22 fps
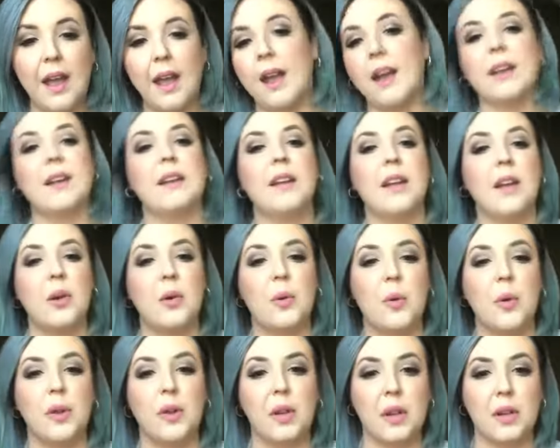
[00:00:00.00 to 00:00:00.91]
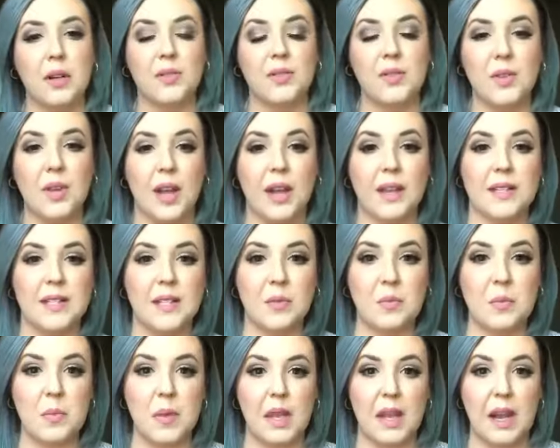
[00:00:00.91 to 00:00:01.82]
I know a lot of you guys
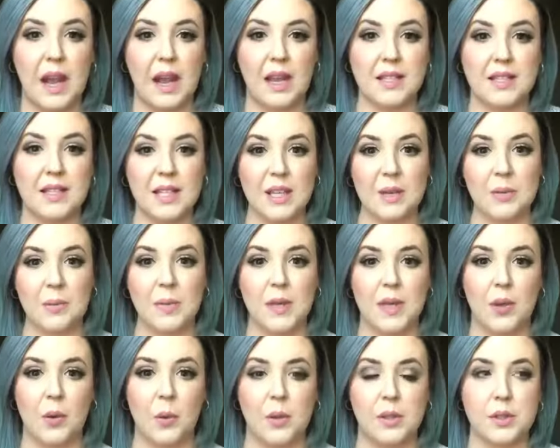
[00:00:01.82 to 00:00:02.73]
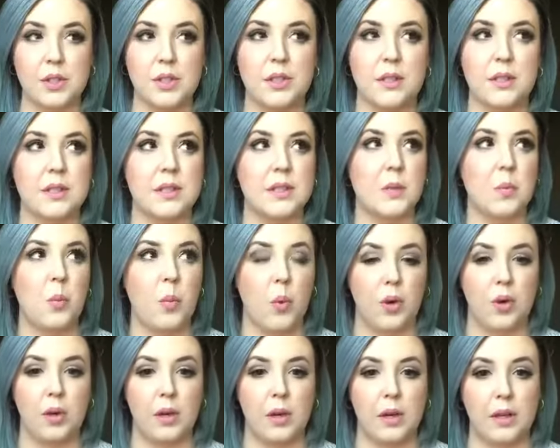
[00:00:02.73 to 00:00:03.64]
have been asking me questions and
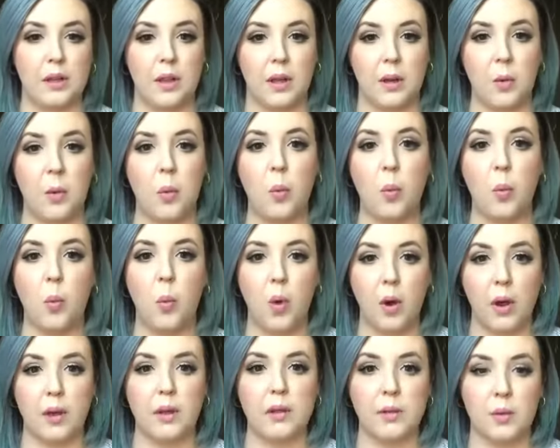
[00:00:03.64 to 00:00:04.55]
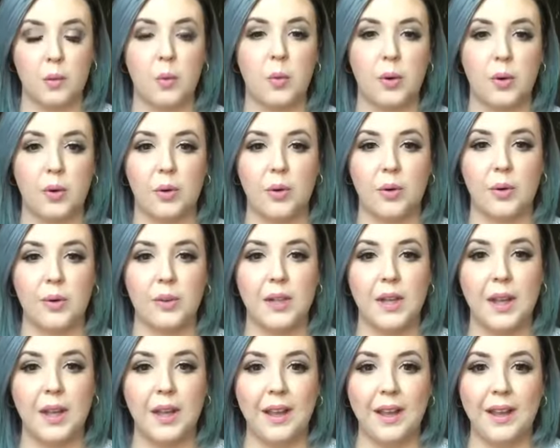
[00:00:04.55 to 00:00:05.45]
wondering like what in the world
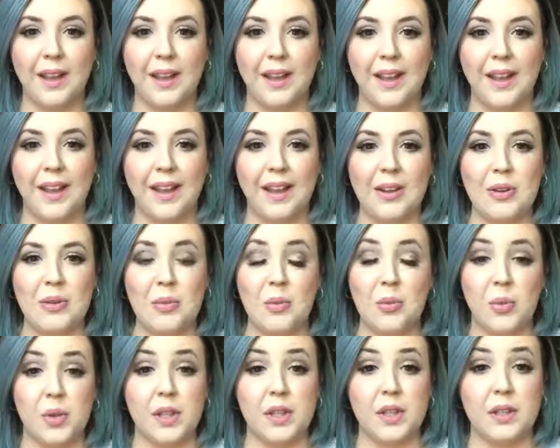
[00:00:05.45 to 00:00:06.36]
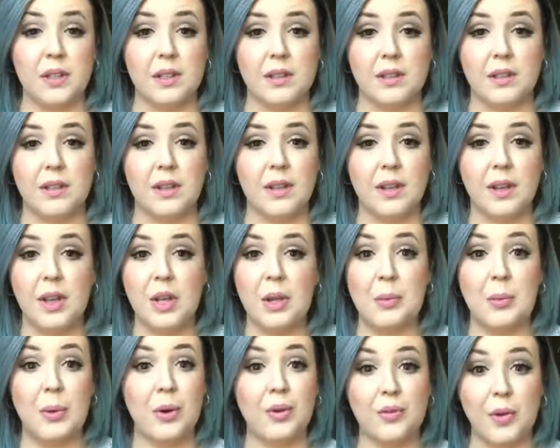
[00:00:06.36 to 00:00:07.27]
would
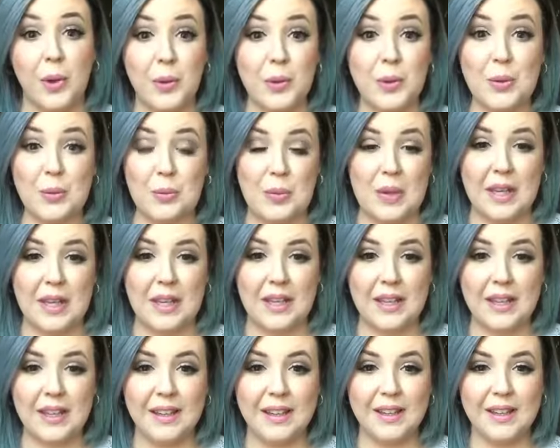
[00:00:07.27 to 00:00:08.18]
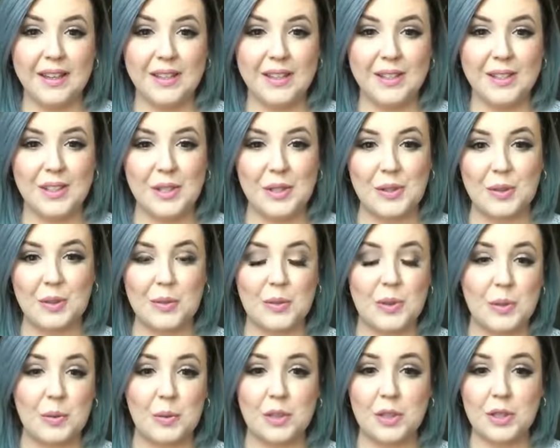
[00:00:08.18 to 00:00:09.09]
provoke me to
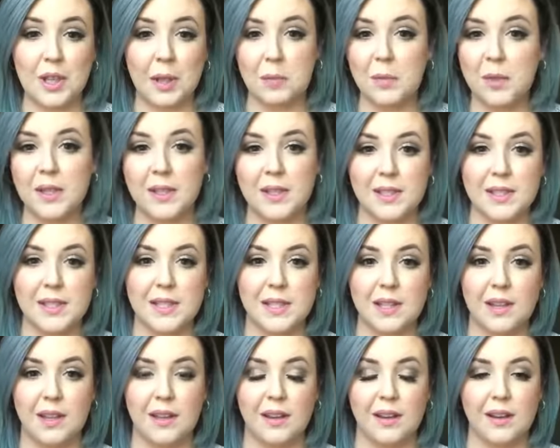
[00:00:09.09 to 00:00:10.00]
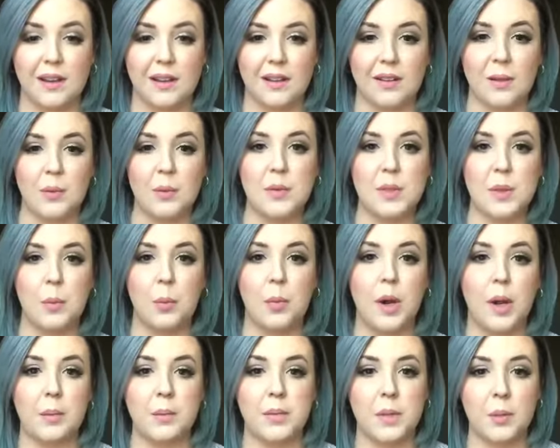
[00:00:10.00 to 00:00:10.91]
switch companies, and it was
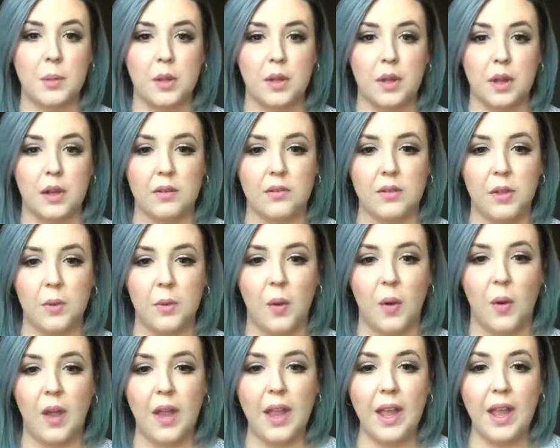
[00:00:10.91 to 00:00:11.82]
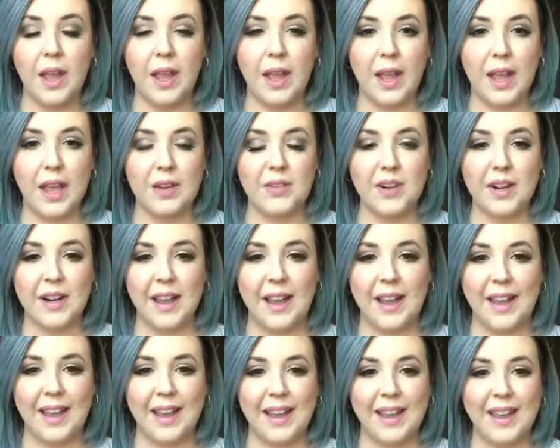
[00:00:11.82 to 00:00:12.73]
abrupt to a lot of you all. Hey
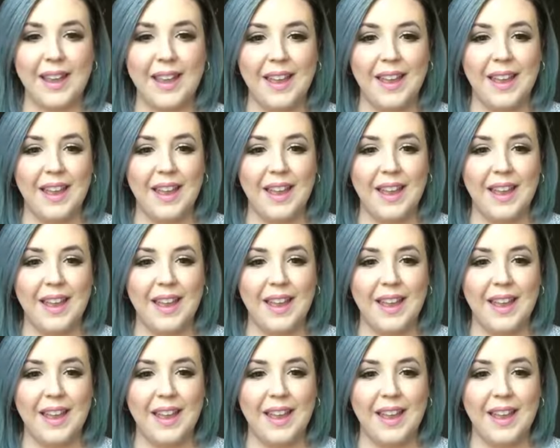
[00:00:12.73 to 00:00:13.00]
Renee.